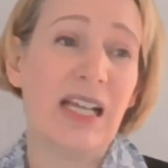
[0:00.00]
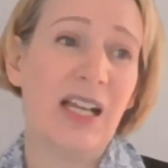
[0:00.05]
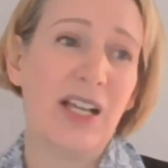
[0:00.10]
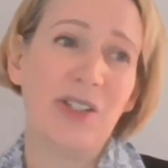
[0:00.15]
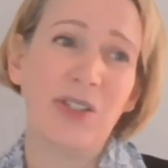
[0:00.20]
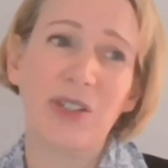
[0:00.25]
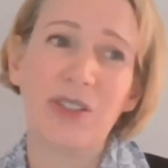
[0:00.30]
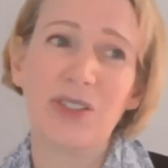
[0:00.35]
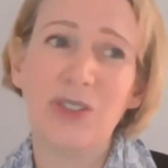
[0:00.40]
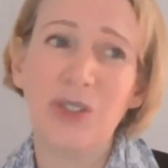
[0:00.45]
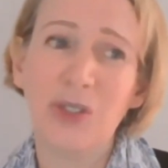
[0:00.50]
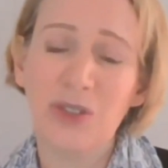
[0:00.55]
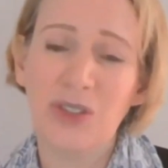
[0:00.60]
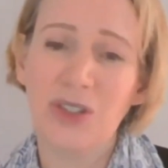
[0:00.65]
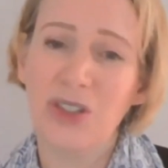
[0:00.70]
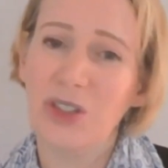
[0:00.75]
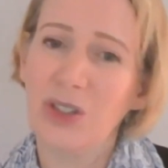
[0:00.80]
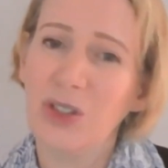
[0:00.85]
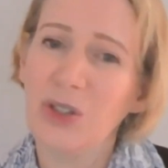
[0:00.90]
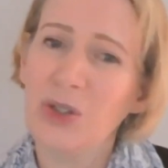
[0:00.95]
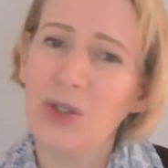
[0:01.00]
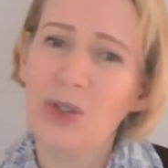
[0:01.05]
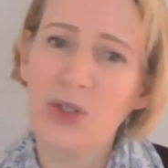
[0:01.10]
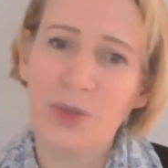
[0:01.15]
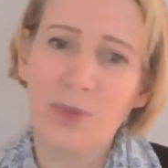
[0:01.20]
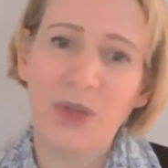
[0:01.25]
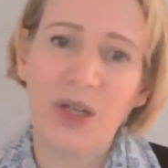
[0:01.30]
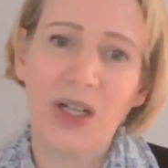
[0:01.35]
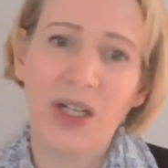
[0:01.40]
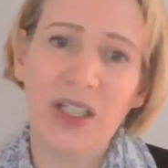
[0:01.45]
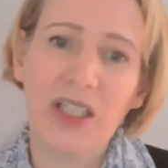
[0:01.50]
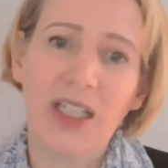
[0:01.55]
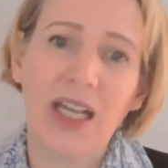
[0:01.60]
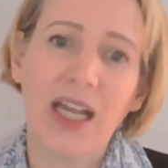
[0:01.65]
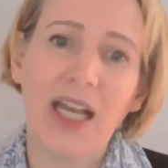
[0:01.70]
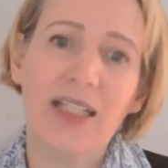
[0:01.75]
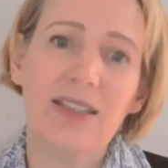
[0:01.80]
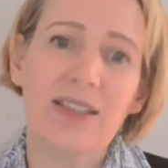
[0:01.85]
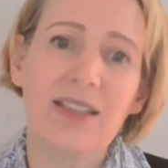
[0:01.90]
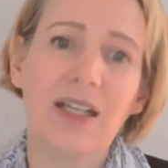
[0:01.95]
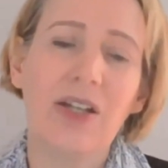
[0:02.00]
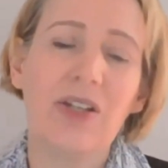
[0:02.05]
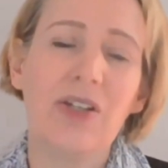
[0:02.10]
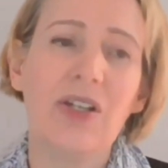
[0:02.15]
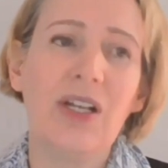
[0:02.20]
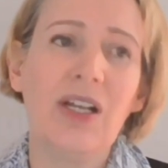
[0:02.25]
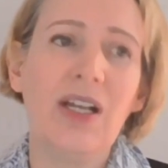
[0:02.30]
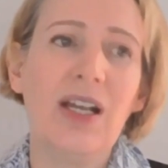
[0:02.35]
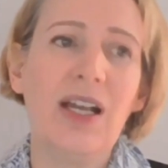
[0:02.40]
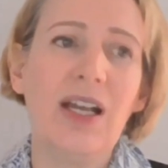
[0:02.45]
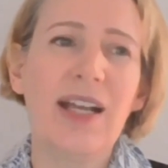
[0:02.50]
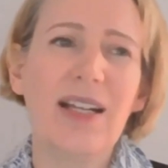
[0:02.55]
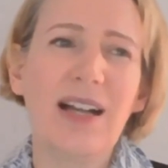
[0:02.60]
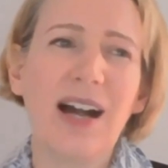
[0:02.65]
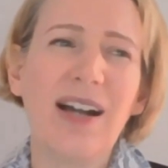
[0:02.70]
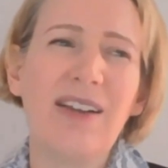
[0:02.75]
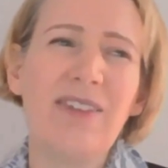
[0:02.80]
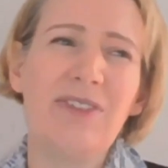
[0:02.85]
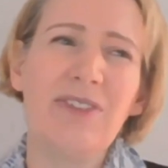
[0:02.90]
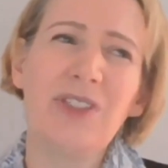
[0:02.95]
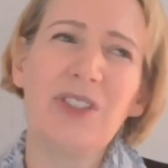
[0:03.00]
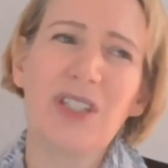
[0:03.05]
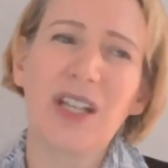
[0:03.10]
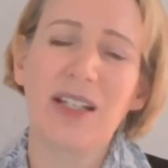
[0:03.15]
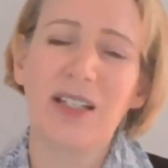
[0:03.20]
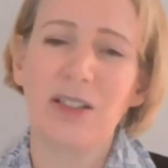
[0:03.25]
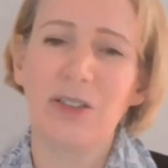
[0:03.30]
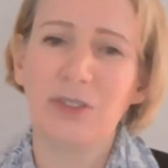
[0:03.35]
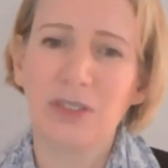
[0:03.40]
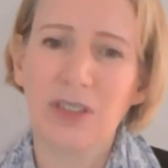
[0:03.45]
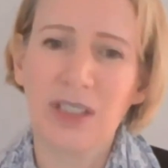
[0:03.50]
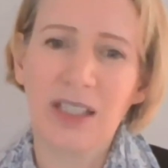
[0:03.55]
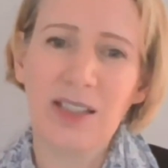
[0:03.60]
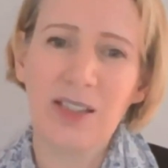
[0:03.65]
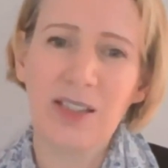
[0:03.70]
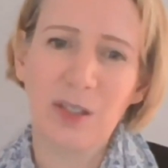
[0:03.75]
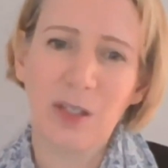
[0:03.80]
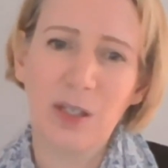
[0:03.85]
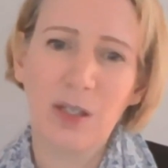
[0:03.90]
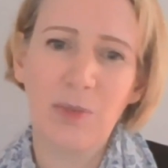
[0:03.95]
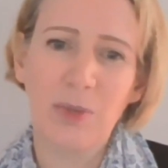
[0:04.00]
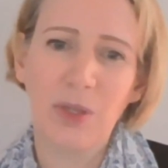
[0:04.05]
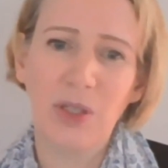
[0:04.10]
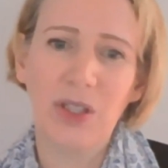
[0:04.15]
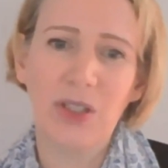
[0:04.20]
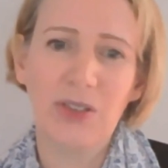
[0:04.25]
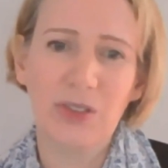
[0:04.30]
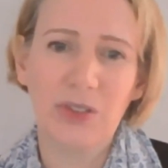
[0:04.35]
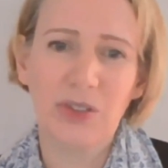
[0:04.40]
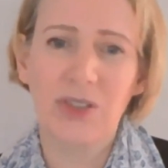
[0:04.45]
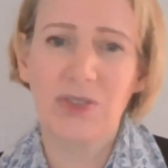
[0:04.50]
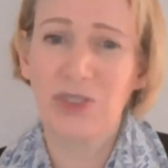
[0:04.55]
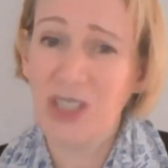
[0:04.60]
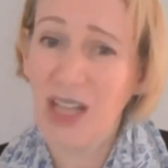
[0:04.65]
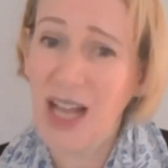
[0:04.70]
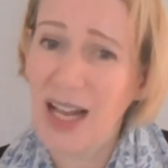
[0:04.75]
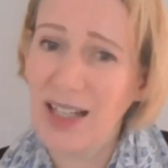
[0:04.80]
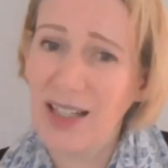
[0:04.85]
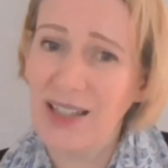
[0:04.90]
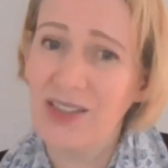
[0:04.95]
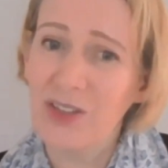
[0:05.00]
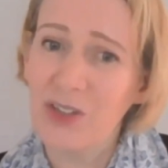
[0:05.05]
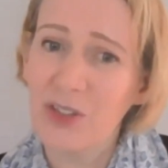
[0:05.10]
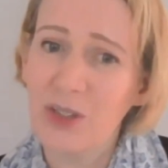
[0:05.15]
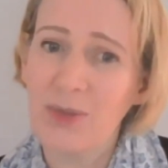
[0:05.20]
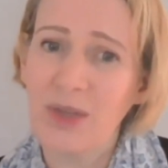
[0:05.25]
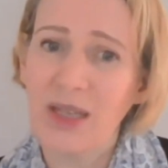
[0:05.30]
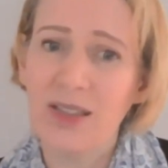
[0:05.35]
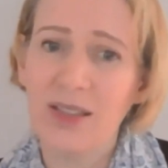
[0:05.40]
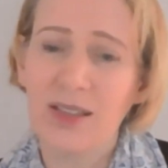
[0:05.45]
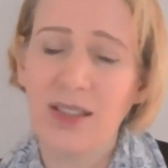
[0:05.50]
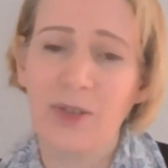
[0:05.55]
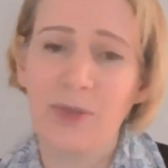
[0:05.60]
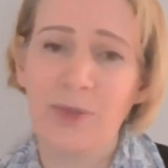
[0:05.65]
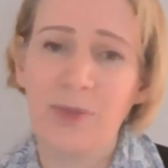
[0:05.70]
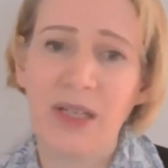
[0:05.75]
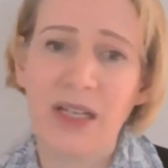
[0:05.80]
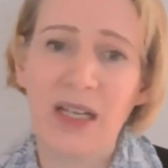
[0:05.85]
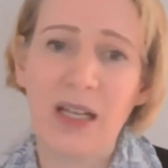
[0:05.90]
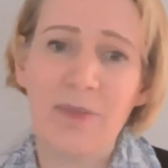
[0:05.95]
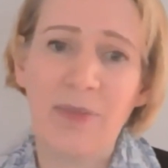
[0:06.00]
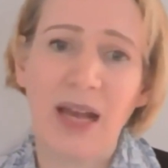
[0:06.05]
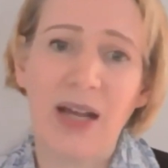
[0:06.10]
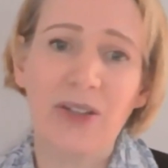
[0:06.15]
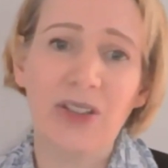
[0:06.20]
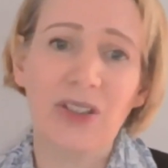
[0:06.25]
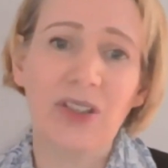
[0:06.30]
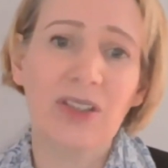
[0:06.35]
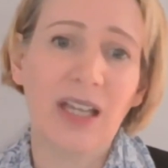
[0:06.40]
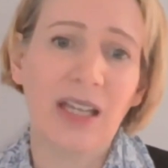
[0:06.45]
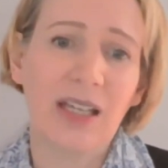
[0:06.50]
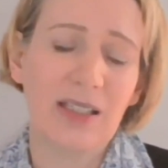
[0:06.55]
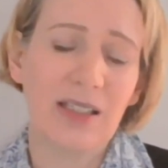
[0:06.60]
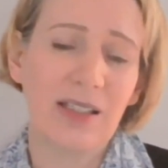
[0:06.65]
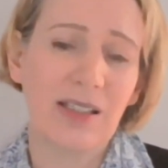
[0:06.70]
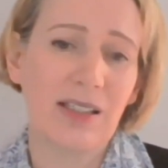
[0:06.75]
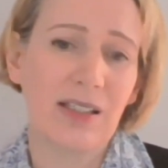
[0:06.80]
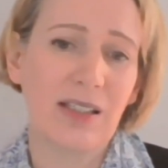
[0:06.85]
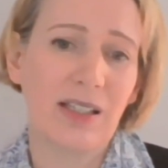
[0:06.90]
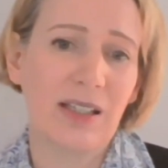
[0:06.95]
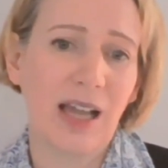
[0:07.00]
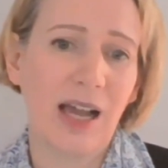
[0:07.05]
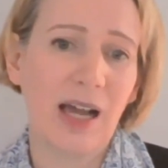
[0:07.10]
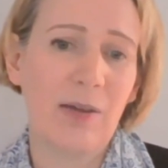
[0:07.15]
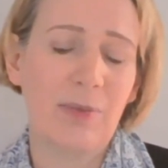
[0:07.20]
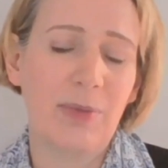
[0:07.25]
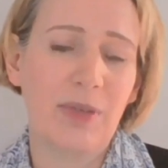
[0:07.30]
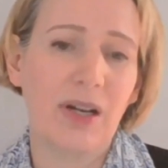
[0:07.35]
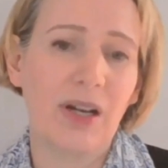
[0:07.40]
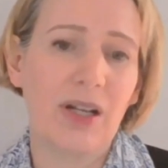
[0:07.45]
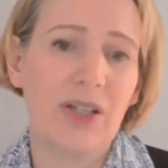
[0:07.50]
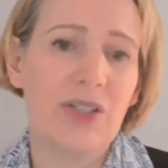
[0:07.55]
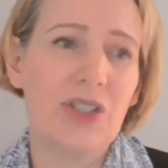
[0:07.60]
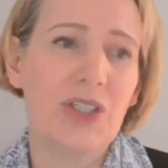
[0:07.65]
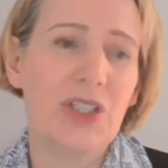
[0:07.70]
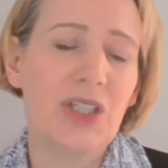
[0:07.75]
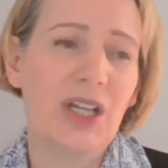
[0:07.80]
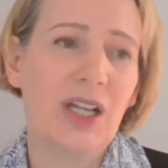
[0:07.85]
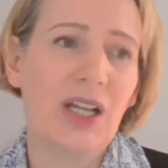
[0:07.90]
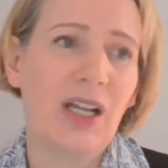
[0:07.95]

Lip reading: So it's not a huge market. So it kind of feels like a reasonable sort of challenge to make to government about could they consider that approach.